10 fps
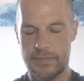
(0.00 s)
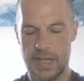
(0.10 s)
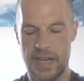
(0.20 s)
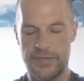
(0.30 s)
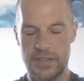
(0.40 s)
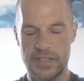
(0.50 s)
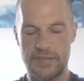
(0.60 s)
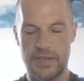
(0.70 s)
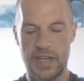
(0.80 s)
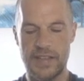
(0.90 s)
And if I
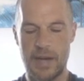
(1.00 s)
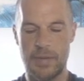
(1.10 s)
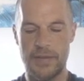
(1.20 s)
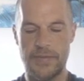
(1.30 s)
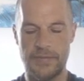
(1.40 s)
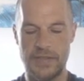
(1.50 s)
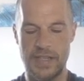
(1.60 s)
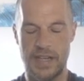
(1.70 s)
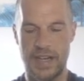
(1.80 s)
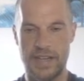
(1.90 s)
divide that by
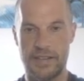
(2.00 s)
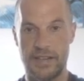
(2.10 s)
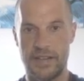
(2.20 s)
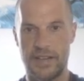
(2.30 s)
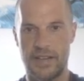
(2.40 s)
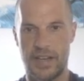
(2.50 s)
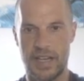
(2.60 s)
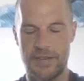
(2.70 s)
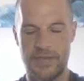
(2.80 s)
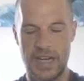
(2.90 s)
59, I get
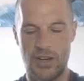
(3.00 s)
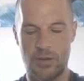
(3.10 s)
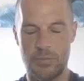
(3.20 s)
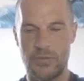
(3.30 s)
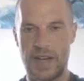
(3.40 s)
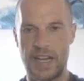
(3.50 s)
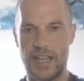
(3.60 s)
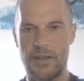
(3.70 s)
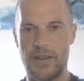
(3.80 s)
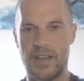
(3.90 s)
a fairly horrible
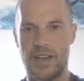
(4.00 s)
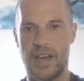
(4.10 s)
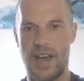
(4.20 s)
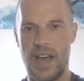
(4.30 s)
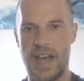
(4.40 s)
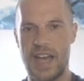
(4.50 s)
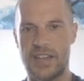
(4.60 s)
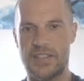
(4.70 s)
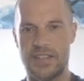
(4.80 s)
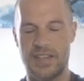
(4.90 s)
value.
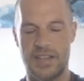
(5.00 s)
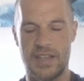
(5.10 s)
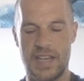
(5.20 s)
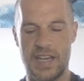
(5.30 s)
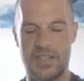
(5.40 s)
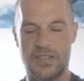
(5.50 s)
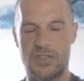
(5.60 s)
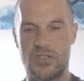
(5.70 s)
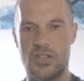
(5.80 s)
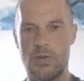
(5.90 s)
X is
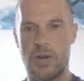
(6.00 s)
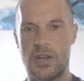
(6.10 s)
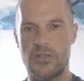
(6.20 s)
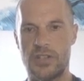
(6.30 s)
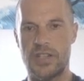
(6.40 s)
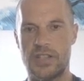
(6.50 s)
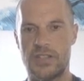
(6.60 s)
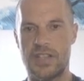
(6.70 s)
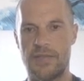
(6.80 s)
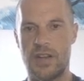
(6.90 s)

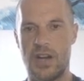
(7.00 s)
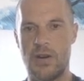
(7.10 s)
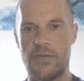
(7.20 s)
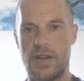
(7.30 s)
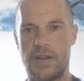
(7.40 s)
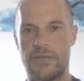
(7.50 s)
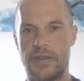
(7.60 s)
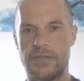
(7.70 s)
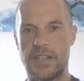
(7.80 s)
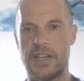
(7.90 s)
207 over
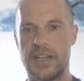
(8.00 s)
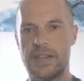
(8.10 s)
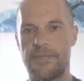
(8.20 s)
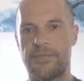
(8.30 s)
59.